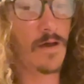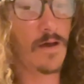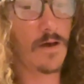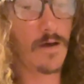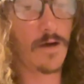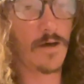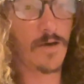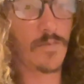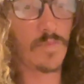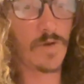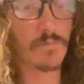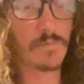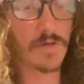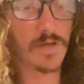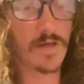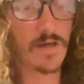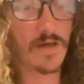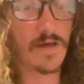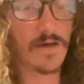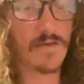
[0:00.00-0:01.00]
I'm
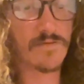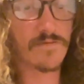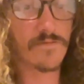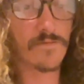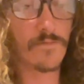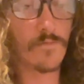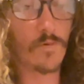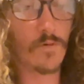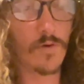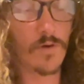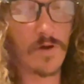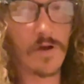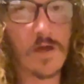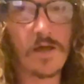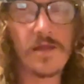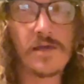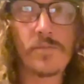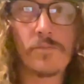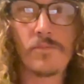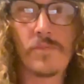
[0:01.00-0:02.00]
gonna ask for
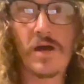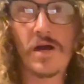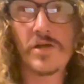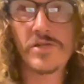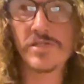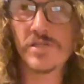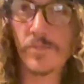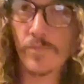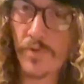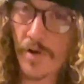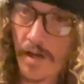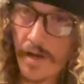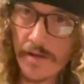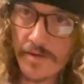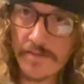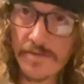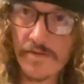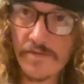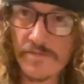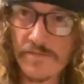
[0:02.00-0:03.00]
any magic
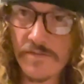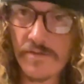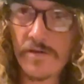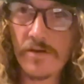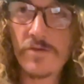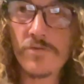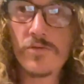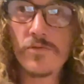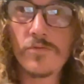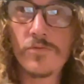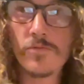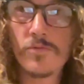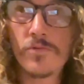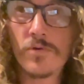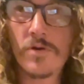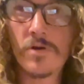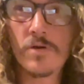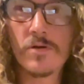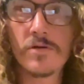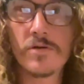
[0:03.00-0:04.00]
practice that you
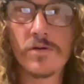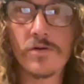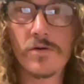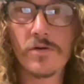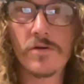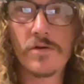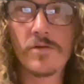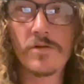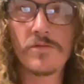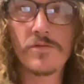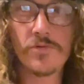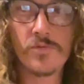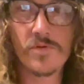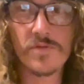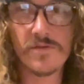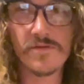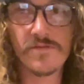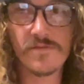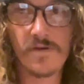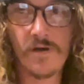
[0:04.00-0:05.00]
could do at
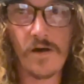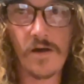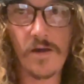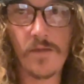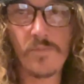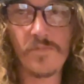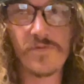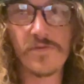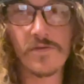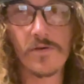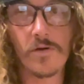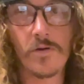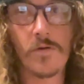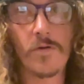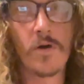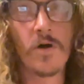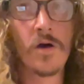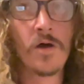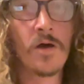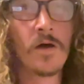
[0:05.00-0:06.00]
this time.
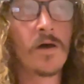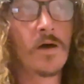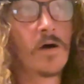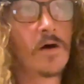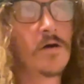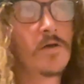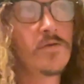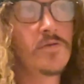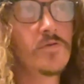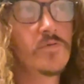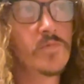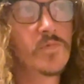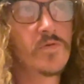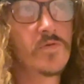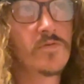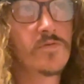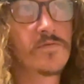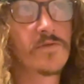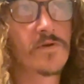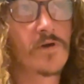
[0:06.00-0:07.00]
So new
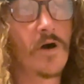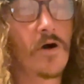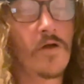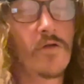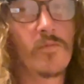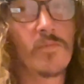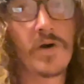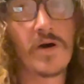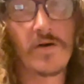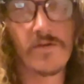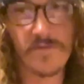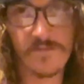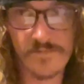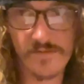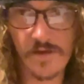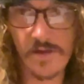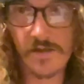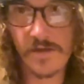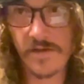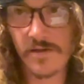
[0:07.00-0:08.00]
moons are all about
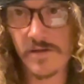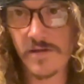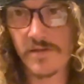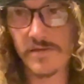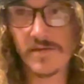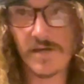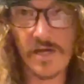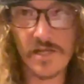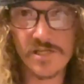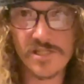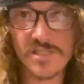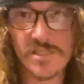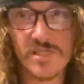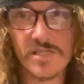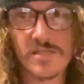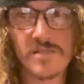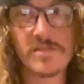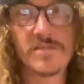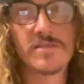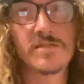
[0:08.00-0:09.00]
setting
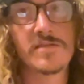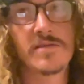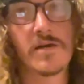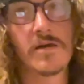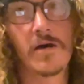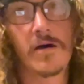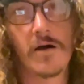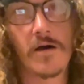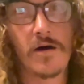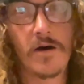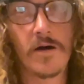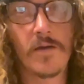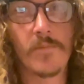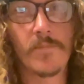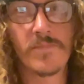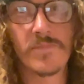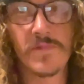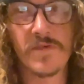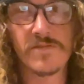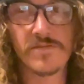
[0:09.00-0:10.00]
intentions,
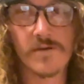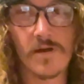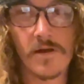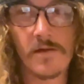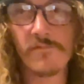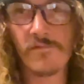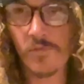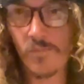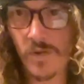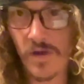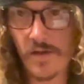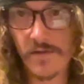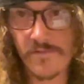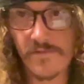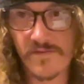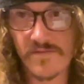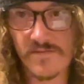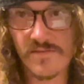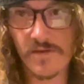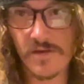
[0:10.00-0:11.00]
the start of a
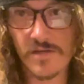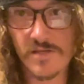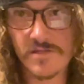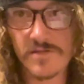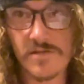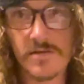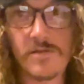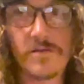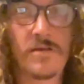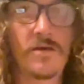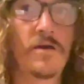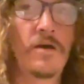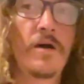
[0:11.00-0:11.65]
manifestation.